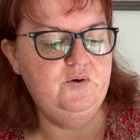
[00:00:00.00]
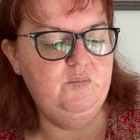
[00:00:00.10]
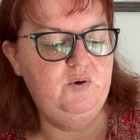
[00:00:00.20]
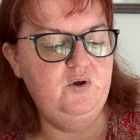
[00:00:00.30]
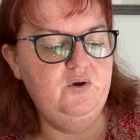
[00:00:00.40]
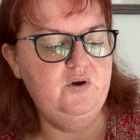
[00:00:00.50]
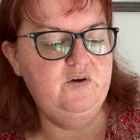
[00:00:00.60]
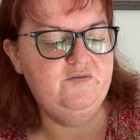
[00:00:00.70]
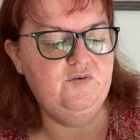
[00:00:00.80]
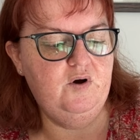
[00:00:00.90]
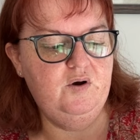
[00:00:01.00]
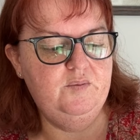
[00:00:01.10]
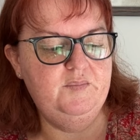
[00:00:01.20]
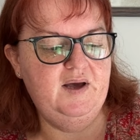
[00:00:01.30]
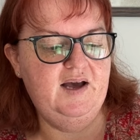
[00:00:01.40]
Bleu
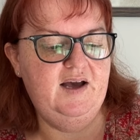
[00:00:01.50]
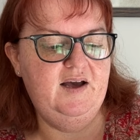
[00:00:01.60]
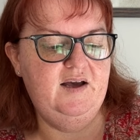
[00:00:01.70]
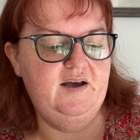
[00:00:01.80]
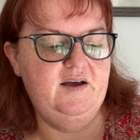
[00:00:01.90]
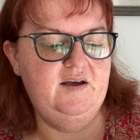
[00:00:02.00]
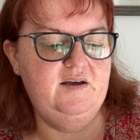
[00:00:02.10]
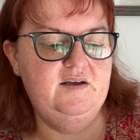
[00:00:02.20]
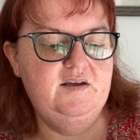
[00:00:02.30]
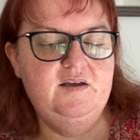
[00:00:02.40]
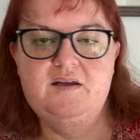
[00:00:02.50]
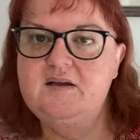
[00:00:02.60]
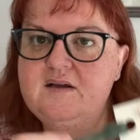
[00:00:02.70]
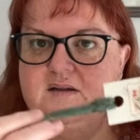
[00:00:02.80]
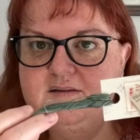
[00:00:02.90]
from Tom
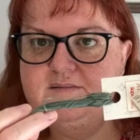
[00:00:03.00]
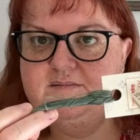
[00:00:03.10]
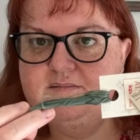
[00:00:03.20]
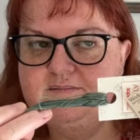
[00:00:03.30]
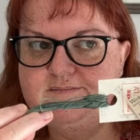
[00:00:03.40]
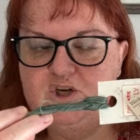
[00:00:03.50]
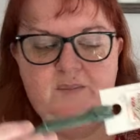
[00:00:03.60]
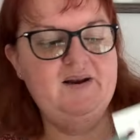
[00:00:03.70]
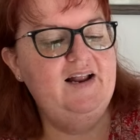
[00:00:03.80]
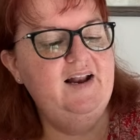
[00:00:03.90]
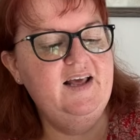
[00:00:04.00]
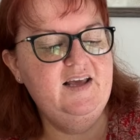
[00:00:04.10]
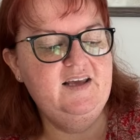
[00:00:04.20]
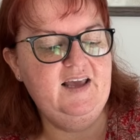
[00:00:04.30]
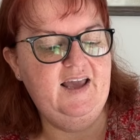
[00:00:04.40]
and
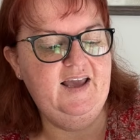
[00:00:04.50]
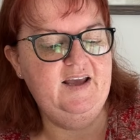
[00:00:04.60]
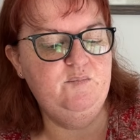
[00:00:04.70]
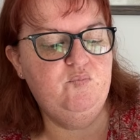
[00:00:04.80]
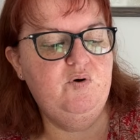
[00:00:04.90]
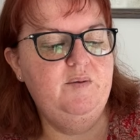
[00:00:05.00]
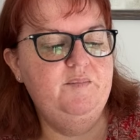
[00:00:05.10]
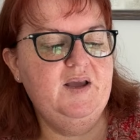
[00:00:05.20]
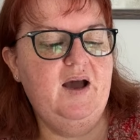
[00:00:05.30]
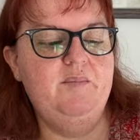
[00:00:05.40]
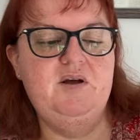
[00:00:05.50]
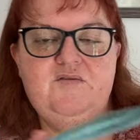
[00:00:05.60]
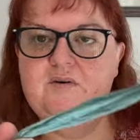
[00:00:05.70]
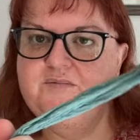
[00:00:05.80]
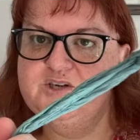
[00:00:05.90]
Lily, and Prim Cupboard
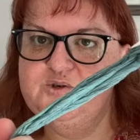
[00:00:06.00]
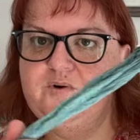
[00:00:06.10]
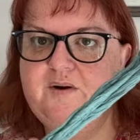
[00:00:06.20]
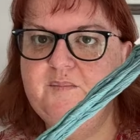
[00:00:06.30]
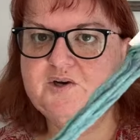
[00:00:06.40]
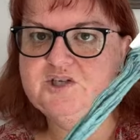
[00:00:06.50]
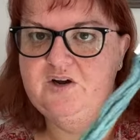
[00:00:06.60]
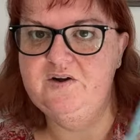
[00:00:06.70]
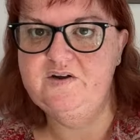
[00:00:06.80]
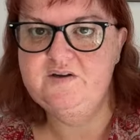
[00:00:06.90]
from Victorian Motto.